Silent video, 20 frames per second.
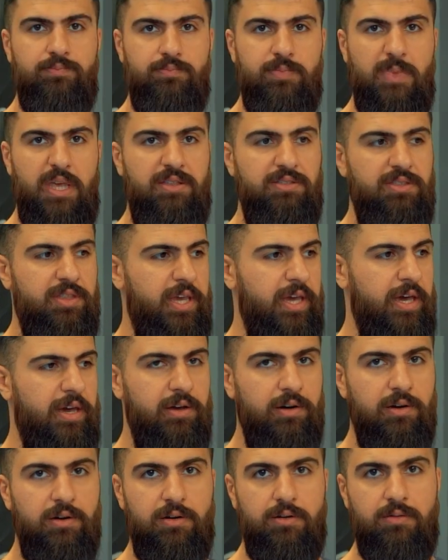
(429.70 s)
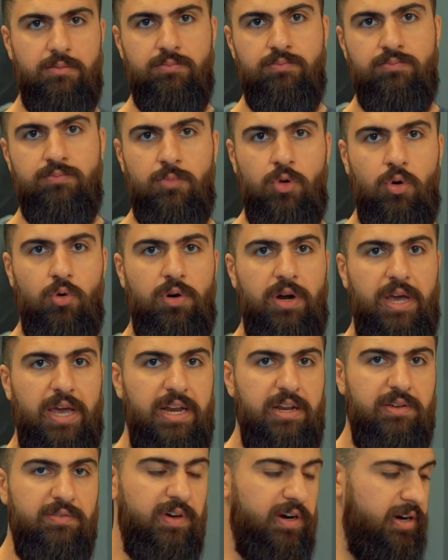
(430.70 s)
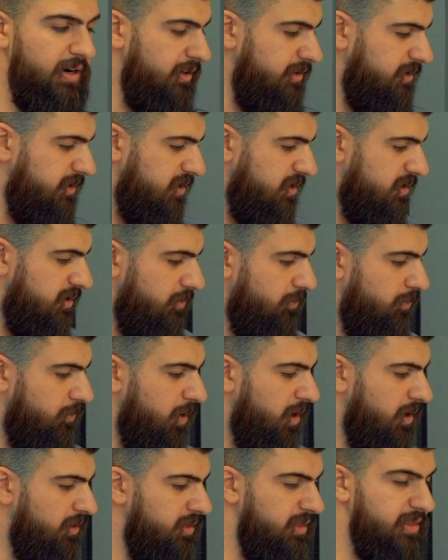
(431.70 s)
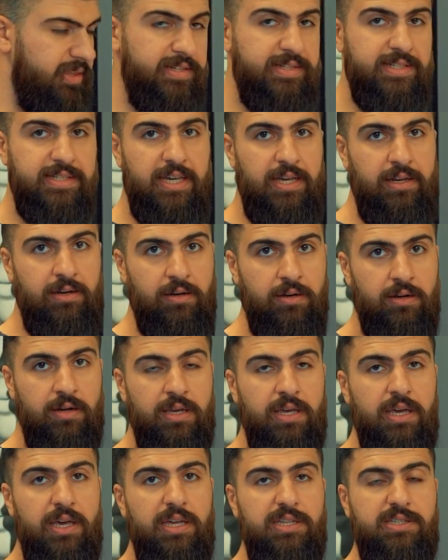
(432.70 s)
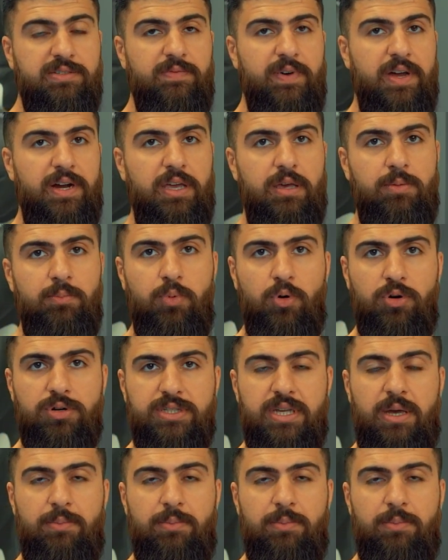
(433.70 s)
in the air or anywhere else but the skin. It's very important